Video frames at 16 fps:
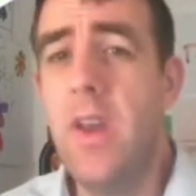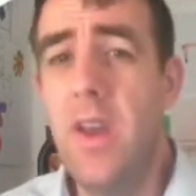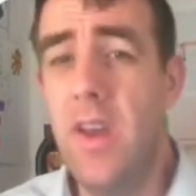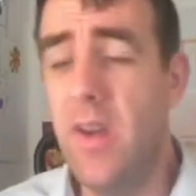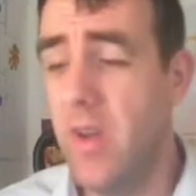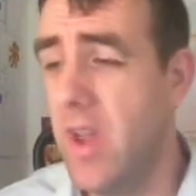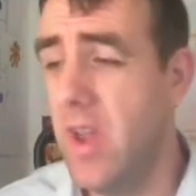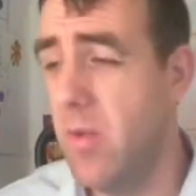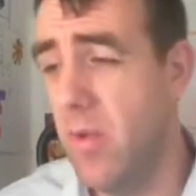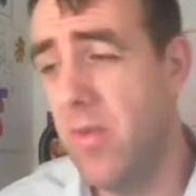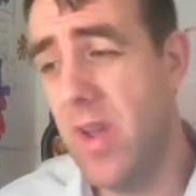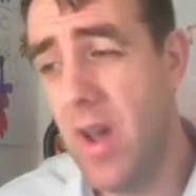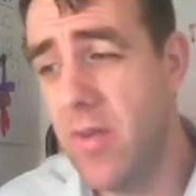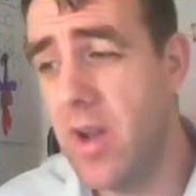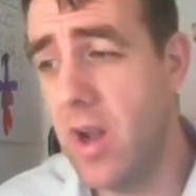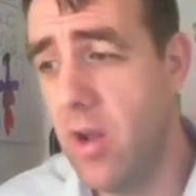Okay, we've
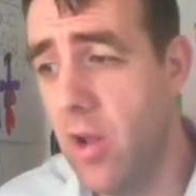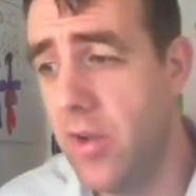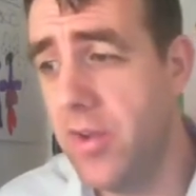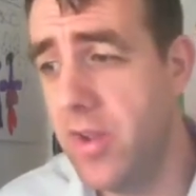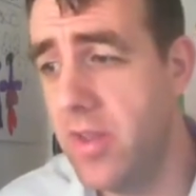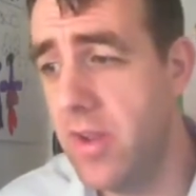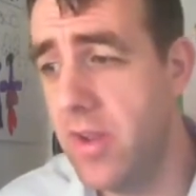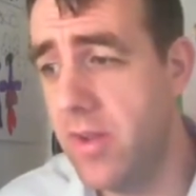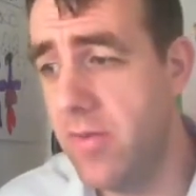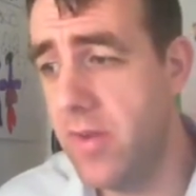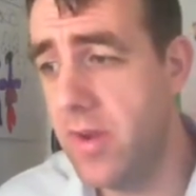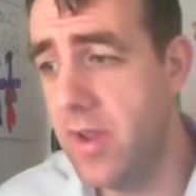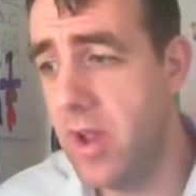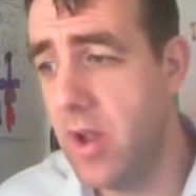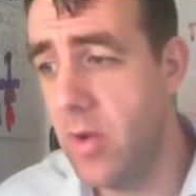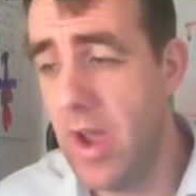covered a lot in this
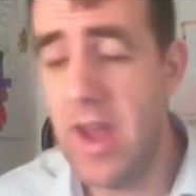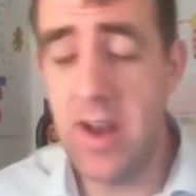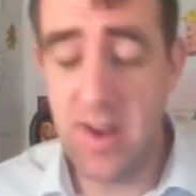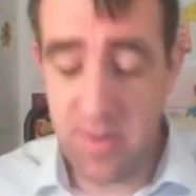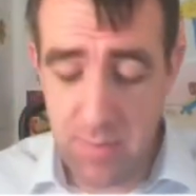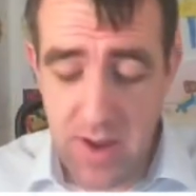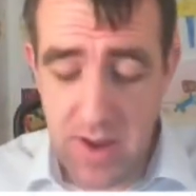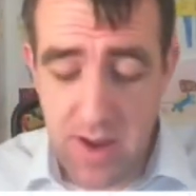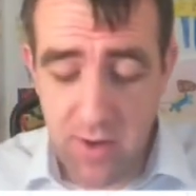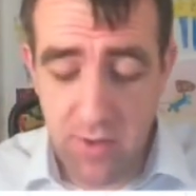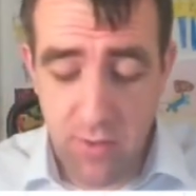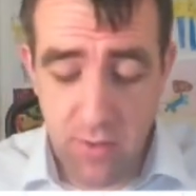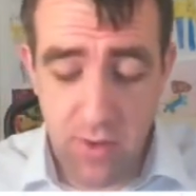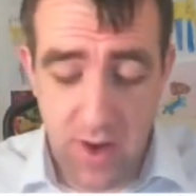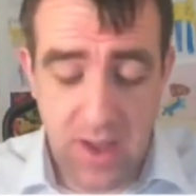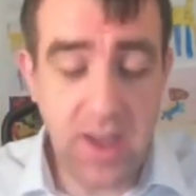video, and it's been
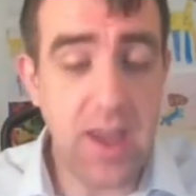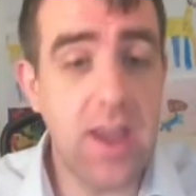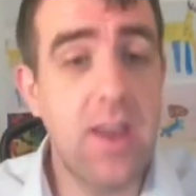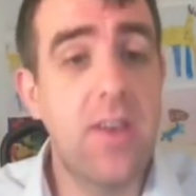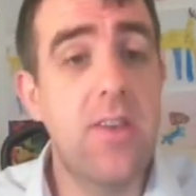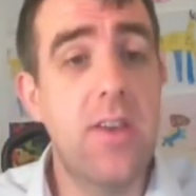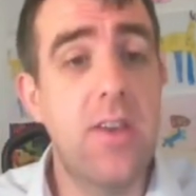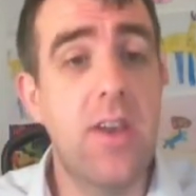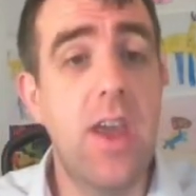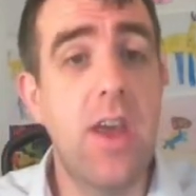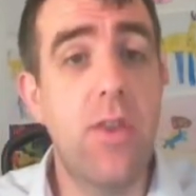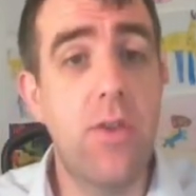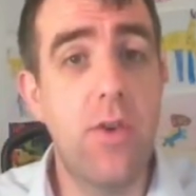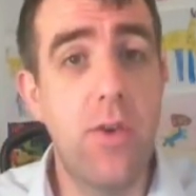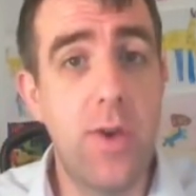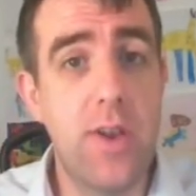tricky to get
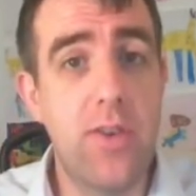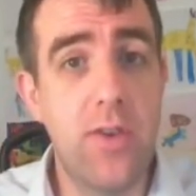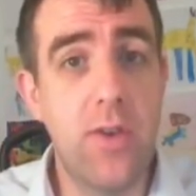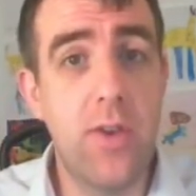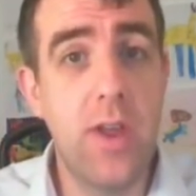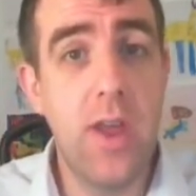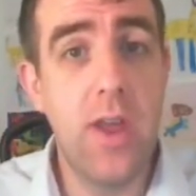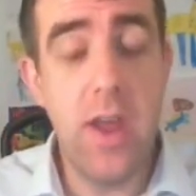through it all,